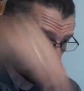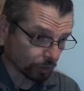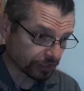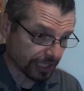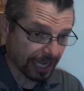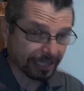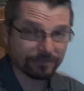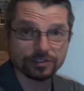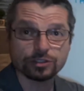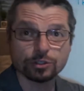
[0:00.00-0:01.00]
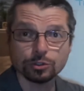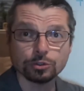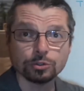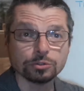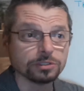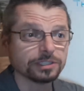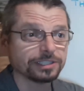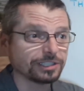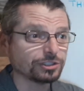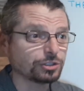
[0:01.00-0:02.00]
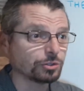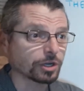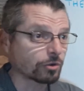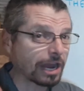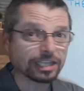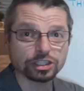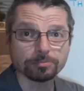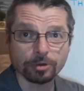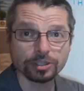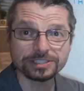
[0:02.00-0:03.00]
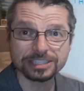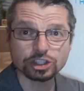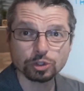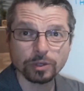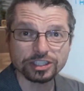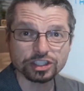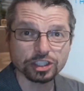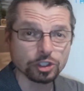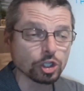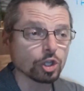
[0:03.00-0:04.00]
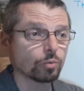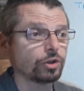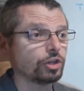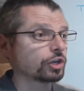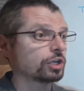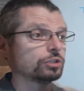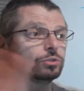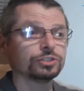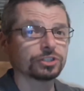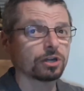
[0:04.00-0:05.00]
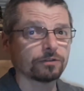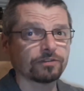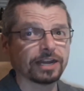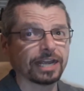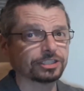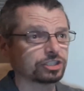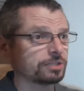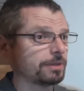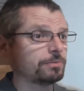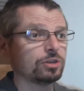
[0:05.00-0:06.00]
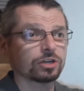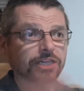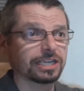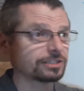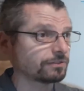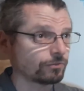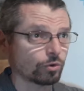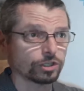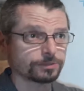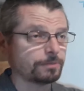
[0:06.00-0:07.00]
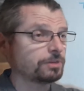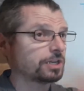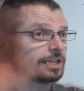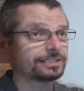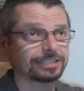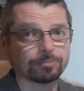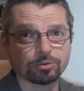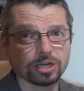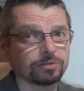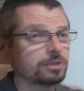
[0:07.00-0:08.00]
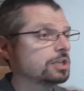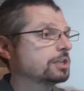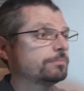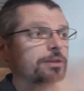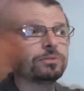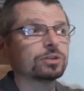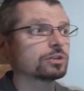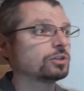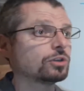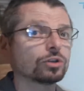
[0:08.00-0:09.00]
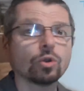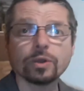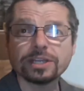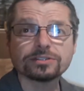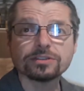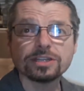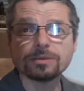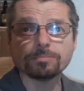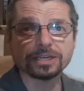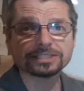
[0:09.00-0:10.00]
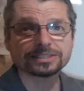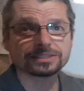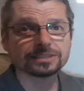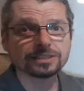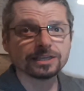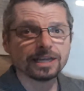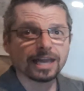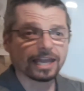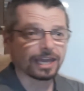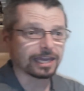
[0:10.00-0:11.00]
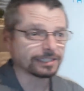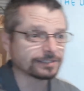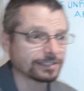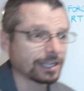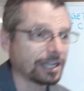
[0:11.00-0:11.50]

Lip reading: nosedive into a crash and burn situation where you're going to lose it all financially. Maybe you're going to get divorced. Maybe you're going to get separated. Maybe you're going into the abyss. And